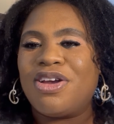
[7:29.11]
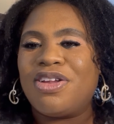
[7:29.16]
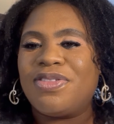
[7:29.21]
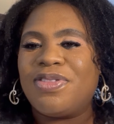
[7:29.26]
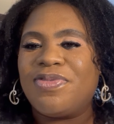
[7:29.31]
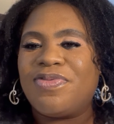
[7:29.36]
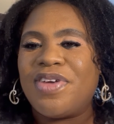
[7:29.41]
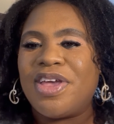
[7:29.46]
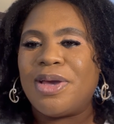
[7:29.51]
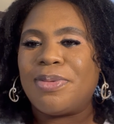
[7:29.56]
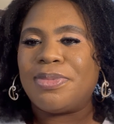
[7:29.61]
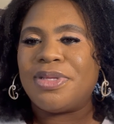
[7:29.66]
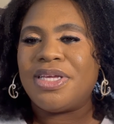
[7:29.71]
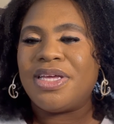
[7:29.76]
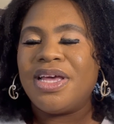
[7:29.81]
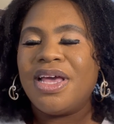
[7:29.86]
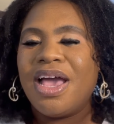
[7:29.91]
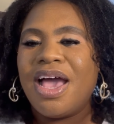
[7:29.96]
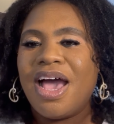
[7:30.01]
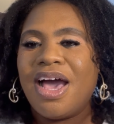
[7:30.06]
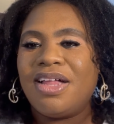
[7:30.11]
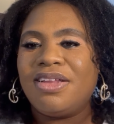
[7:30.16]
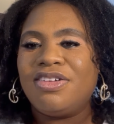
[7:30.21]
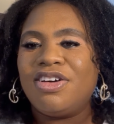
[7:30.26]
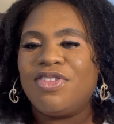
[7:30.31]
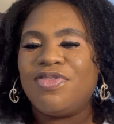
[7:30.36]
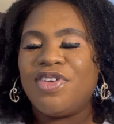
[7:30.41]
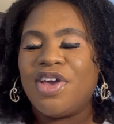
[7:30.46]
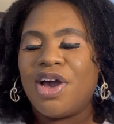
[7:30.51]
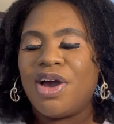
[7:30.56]
of the family. I
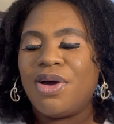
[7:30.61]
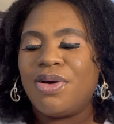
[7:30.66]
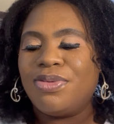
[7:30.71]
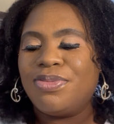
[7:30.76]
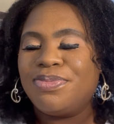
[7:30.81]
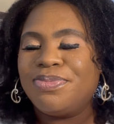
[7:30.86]
love y'all.